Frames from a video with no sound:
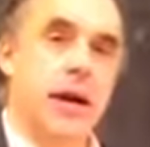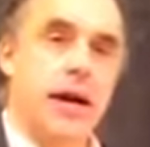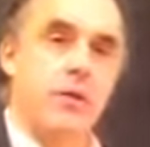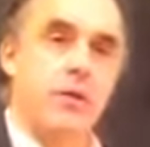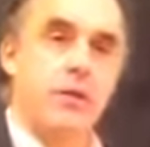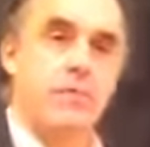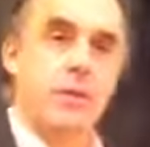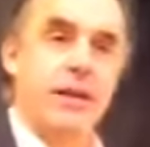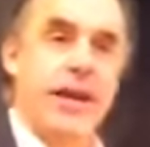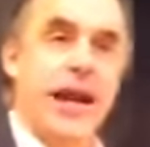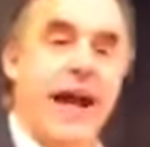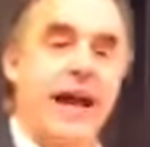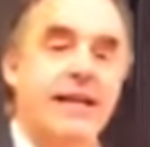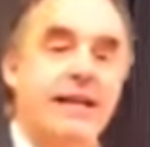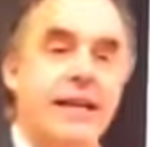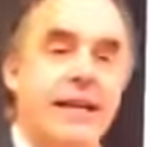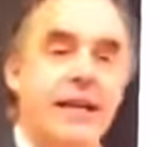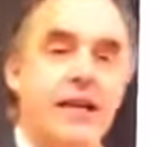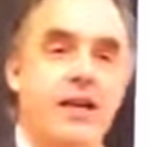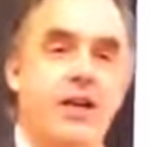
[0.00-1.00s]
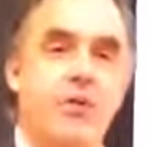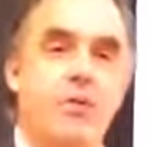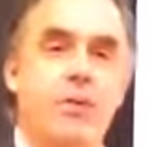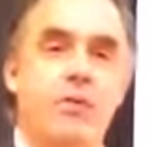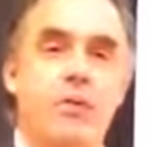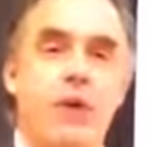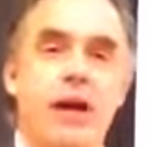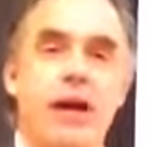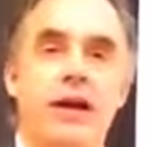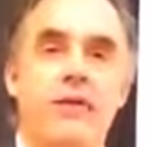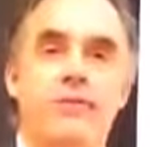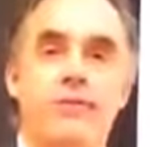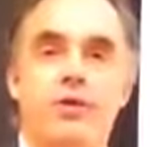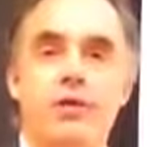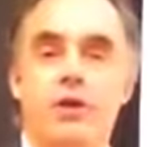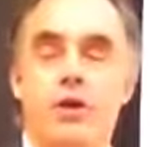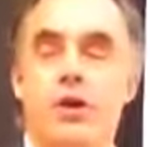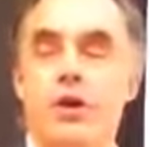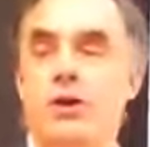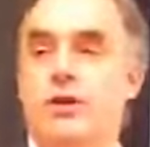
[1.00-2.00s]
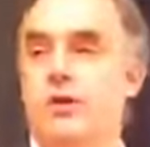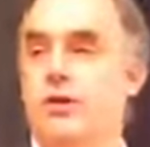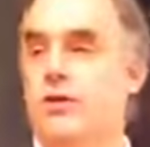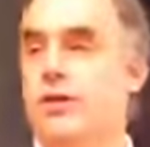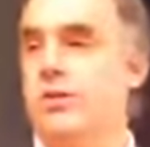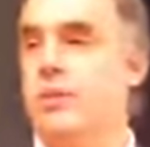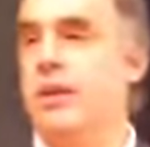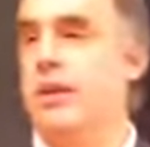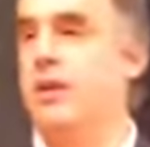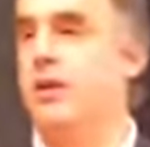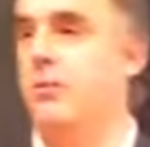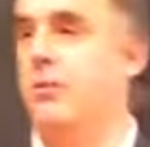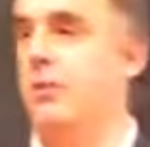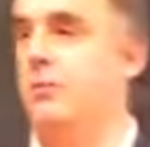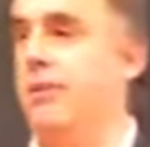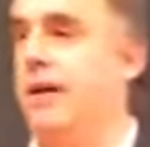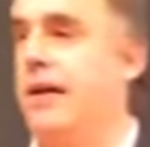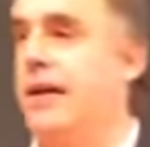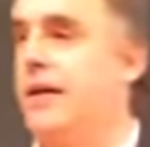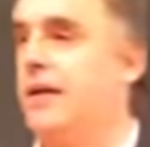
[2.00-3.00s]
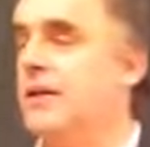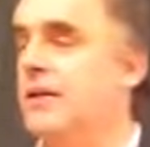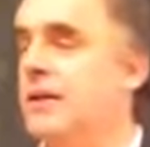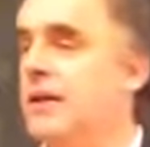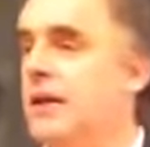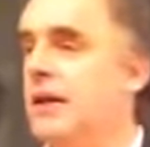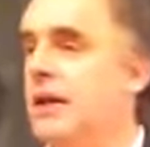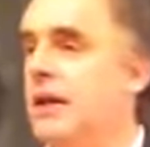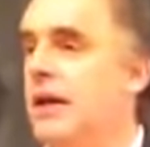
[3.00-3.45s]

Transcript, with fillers: And we've been acting in a human way for as long as there's been human beings,